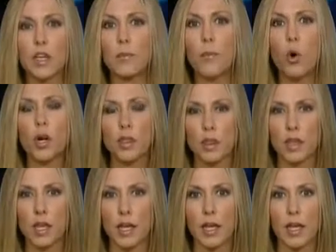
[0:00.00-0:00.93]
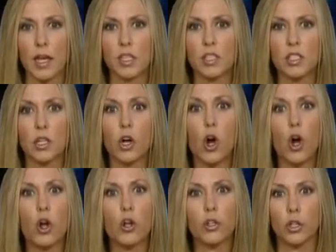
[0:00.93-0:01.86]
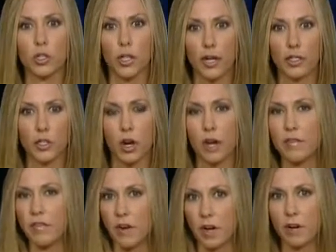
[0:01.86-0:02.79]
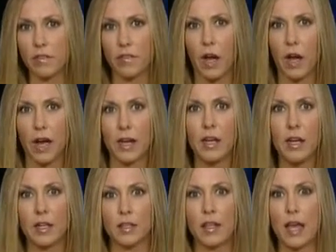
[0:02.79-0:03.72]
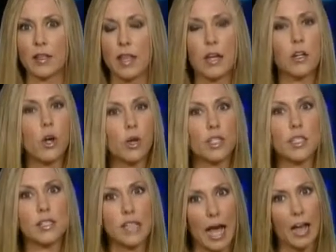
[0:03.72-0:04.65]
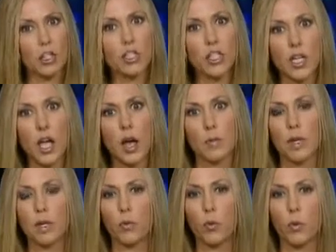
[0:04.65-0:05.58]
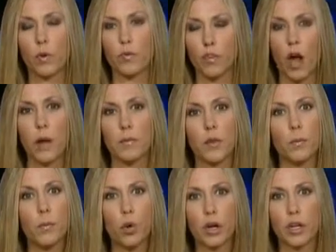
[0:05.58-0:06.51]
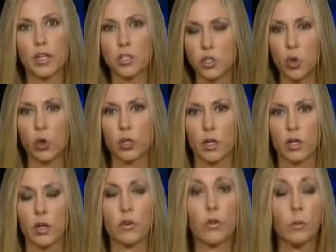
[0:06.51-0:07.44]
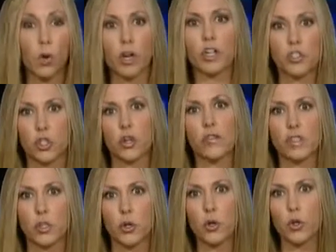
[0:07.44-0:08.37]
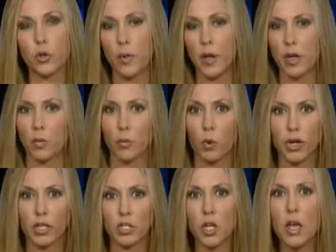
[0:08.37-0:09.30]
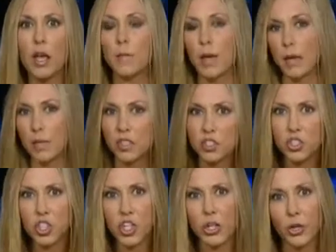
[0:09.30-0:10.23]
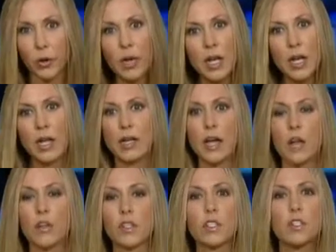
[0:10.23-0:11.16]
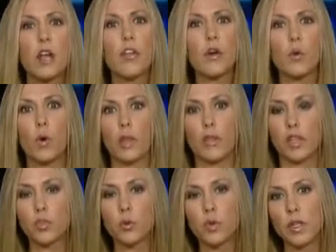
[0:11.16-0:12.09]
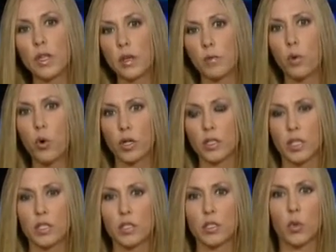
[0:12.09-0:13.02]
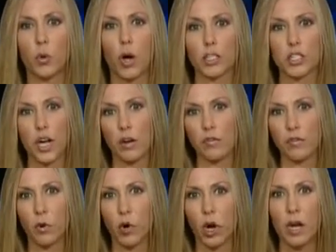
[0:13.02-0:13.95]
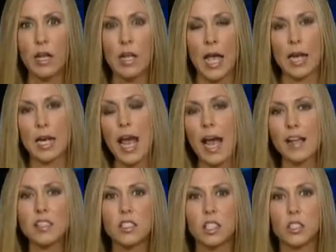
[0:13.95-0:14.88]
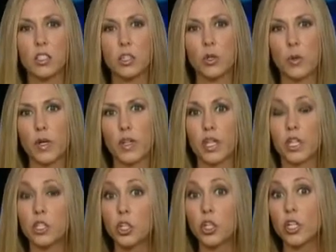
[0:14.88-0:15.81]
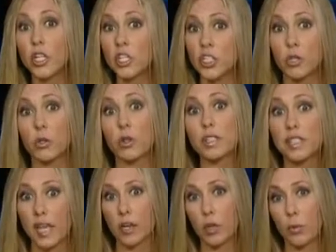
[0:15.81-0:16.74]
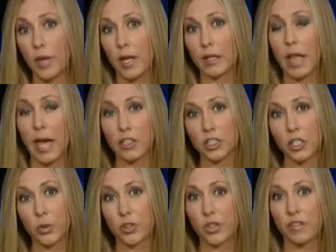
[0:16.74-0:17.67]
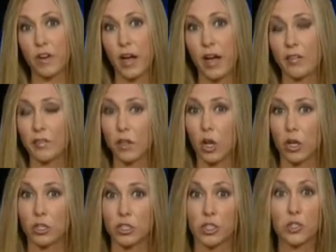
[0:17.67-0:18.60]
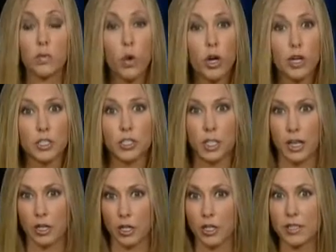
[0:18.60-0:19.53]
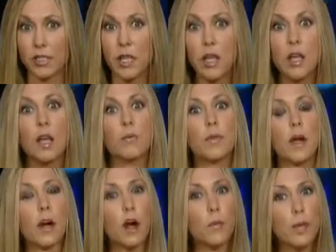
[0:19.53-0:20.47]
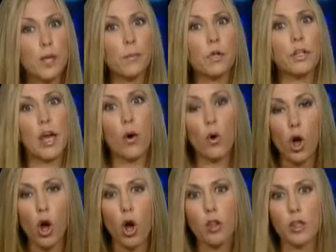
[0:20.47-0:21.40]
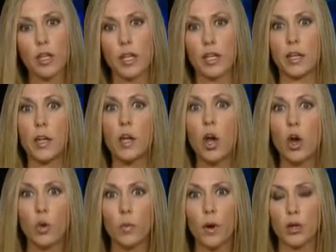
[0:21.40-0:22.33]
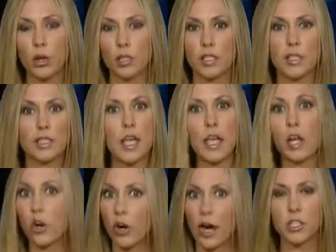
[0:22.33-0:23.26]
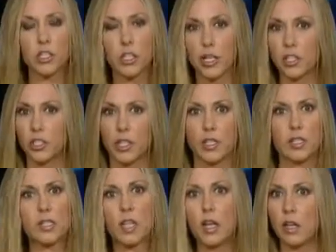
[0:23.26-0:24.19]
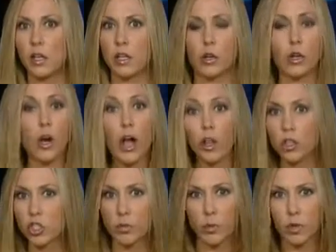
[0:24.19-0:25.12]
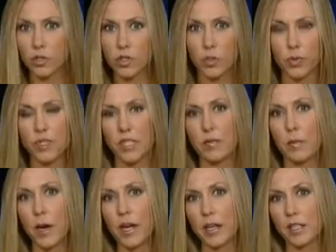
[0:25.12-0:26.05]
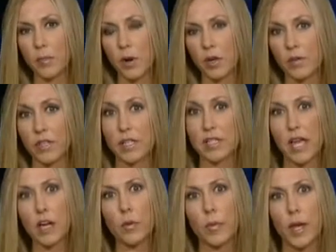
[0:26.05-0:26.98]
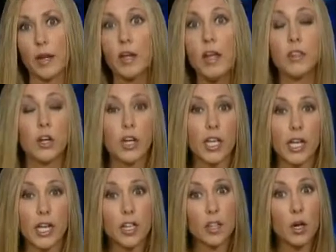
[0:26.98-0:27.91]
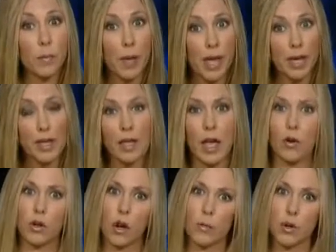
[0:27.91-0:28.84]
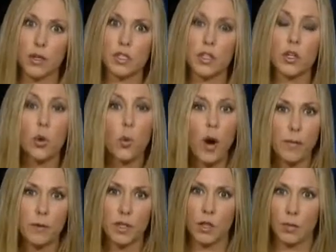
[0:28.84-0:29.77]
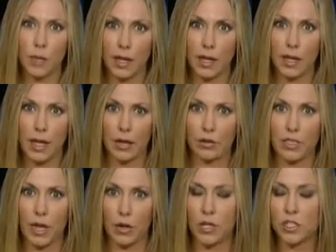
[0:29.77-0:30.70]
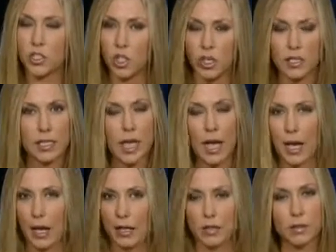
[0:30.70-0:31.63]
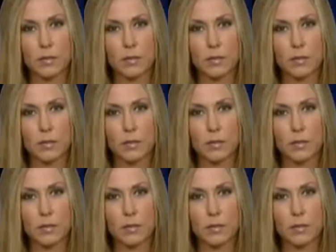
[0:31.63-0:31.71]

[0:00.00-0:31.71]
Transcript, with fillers: The important thing is to call your lender and verify that that notice is actually coming from the mortgage holder or the mortgage servicer who you pay your mortgage payments to. Now, there's another one that's really important to watch out for, and it has to do with the Attorney General settlement last year with the five largest mortgage lenders lenders. There are people now calling homeowners and saying, congratulations, you know, you're eligible to receive money as part of this settlement. They're getting their bank account numbers and they're wiping their bank accounts out. Oh. It's just sad.